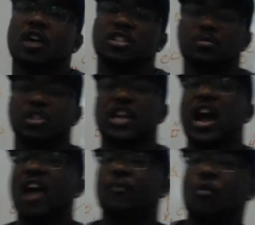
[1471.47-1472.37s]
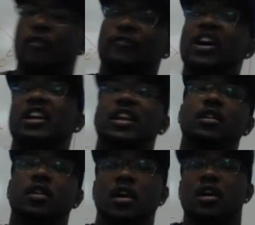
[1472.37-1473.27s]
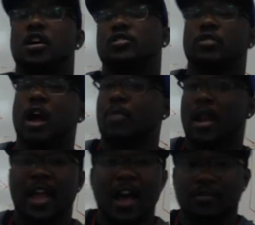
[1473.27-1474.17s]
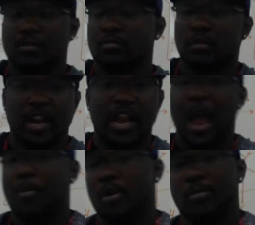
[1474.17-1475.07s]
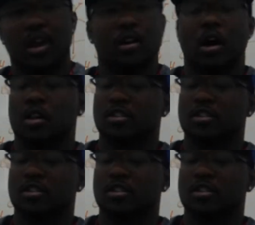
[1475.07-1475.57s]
just because y'all have more funding. So y'all probably have some elaborate play calling